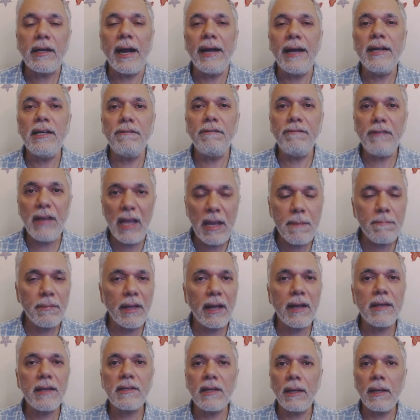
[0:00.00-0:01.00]
the kind of
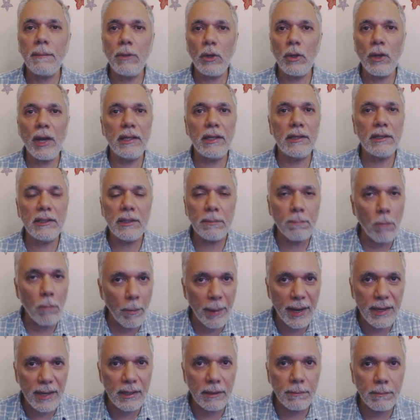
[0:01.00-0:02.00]
team that has come together, the
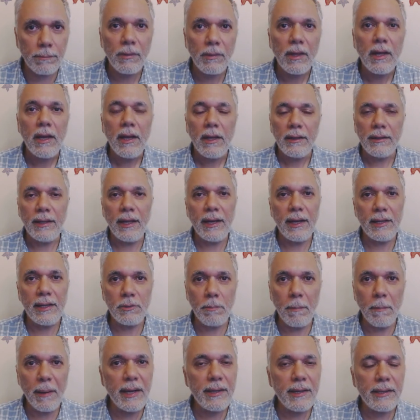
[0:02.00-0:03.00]
momentum that
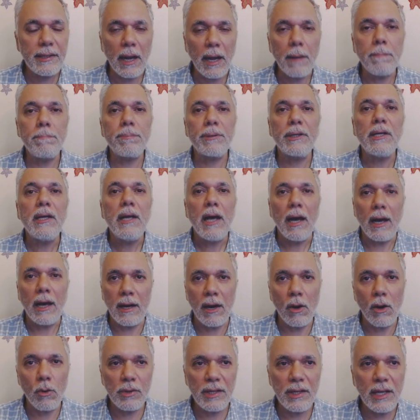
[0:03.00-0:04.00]
has built up
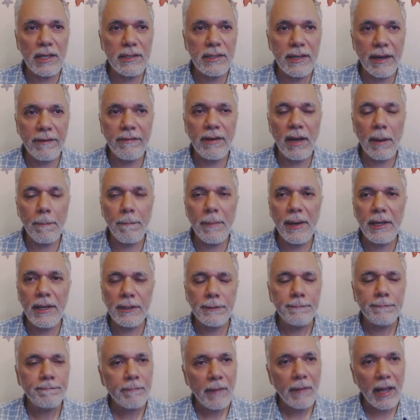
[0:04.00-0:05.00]
around this
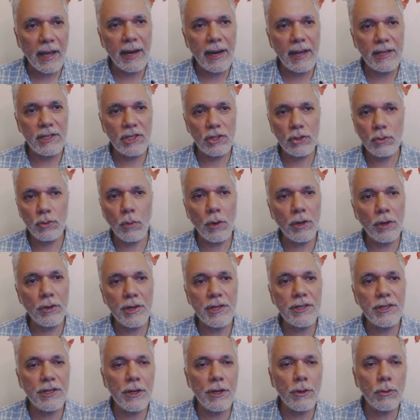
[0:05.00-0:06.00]
development. And I just
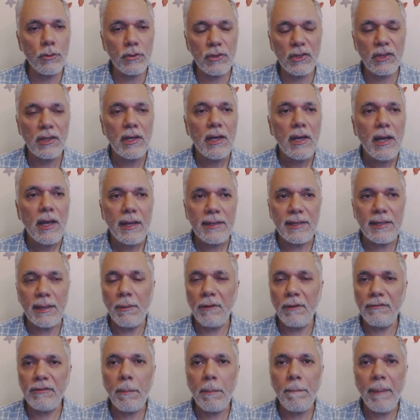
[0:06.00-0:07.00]
want to introduce
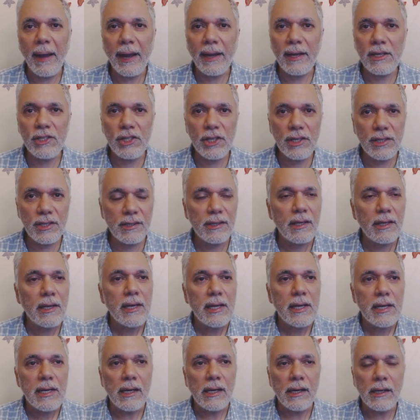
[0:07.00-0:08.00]
some of the packages.
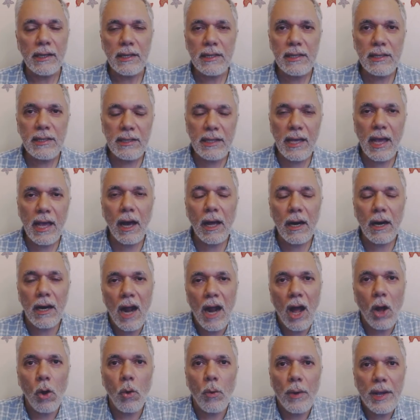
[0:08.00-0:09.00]
Uh,
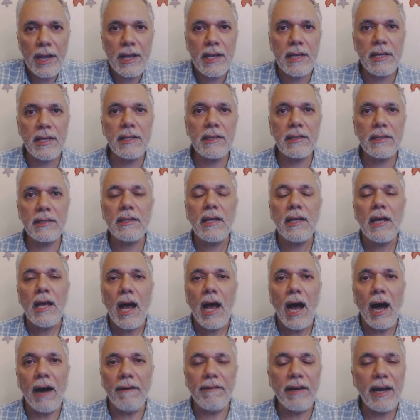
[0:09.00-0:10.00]
CR Rao is
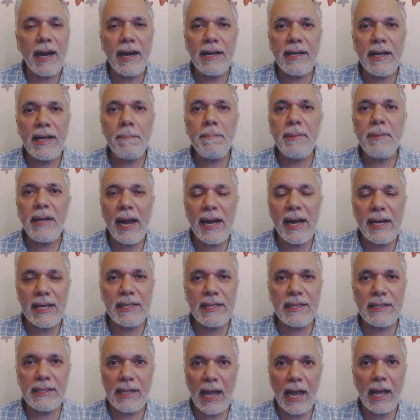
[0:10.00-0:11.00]
our attempt
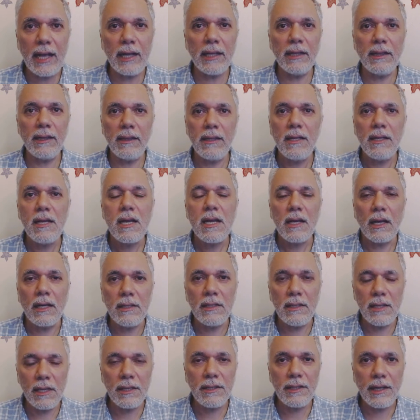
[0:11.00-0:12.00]
at a single
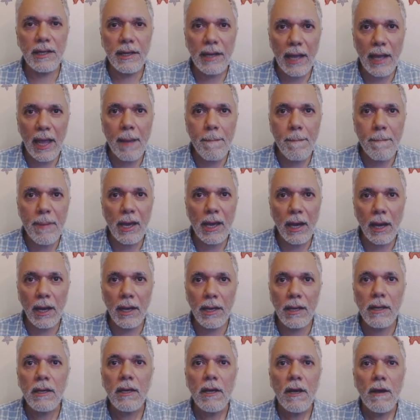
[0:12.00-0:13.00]
consistent
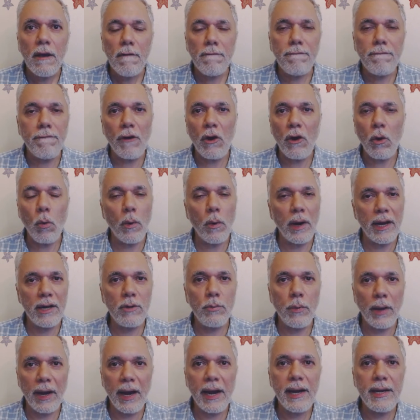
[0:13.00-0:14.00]
API for a
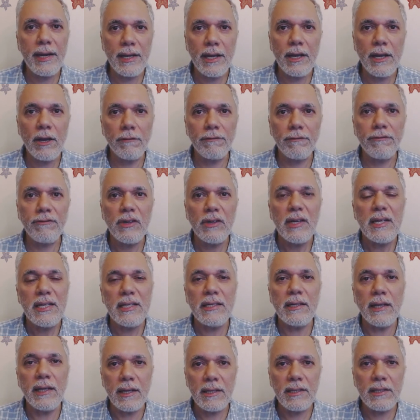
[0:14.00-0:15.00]
wide variety of
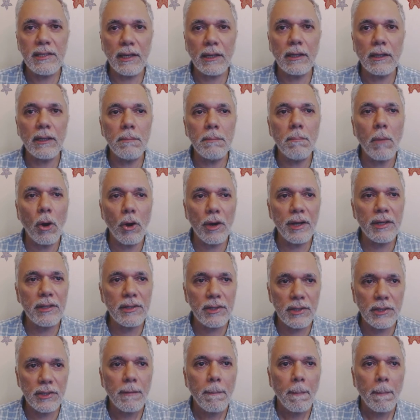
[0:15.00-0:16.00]
statistical
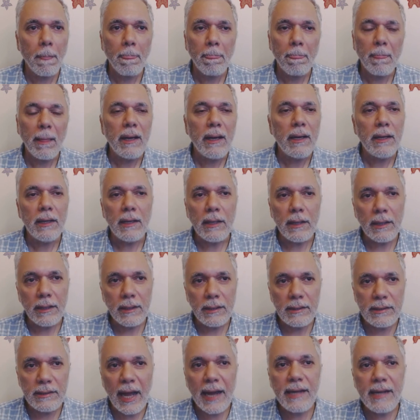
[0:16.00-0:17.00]
models.
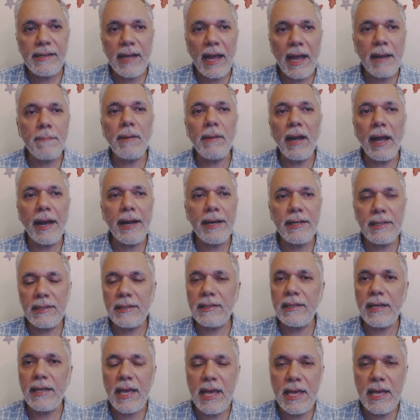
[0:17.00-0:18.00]
Uh, Nighttime
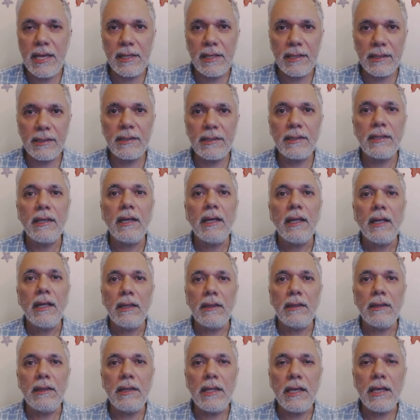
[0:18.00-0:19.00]
Lights is
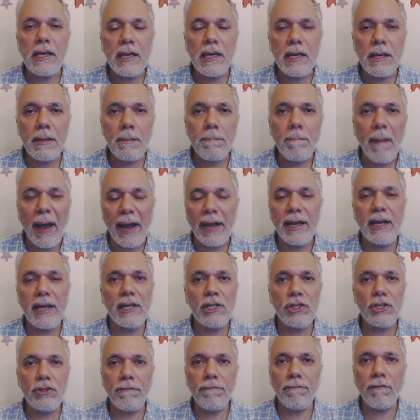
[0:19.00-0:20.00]
the
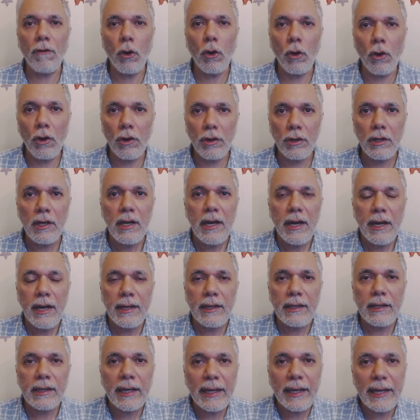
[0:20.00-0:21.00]
package for
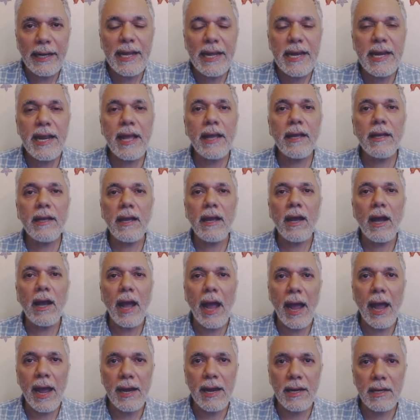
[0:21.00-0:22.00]
cleaning
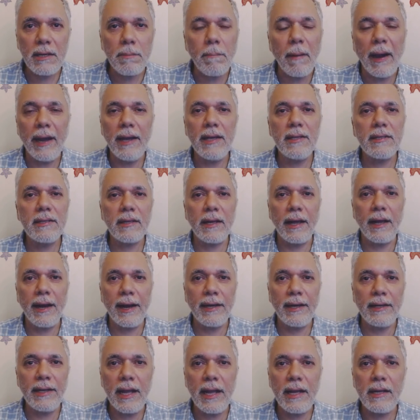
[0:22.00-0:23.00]
and bias
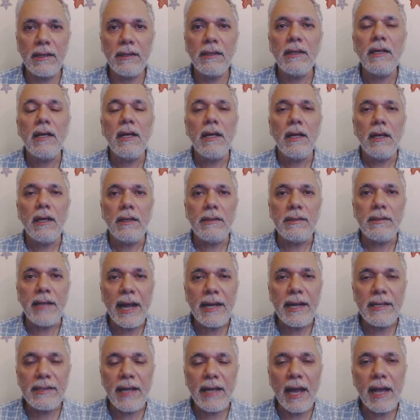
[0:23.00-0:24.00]
correcting
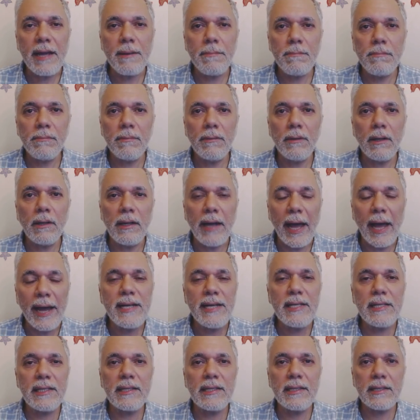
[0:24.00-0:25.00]
nighttime
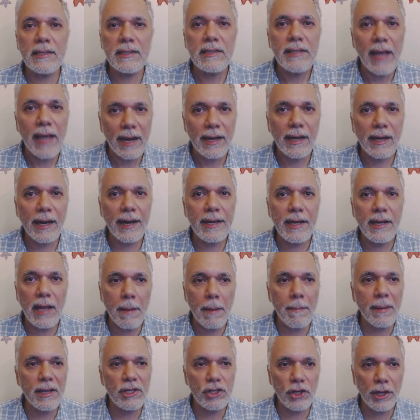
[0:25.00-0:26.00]
lights satellite
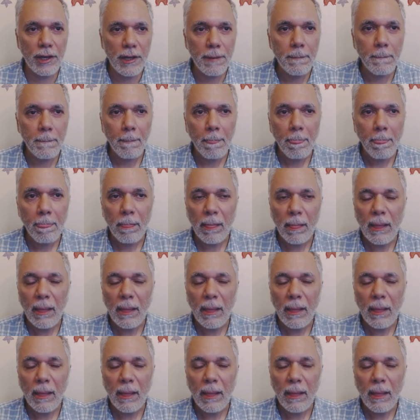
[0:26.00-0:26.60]
imagery.